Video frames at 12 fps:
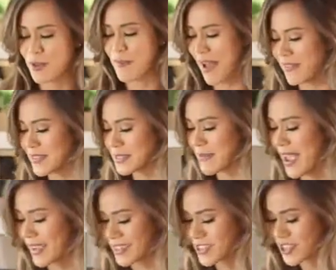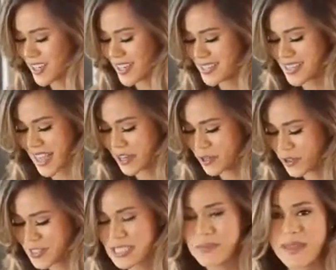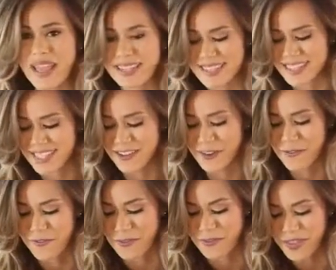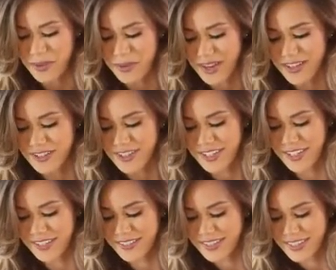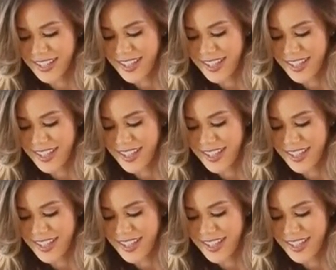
about this mac and cheese is that crispy exterior from the Flamin Hot Cheetos.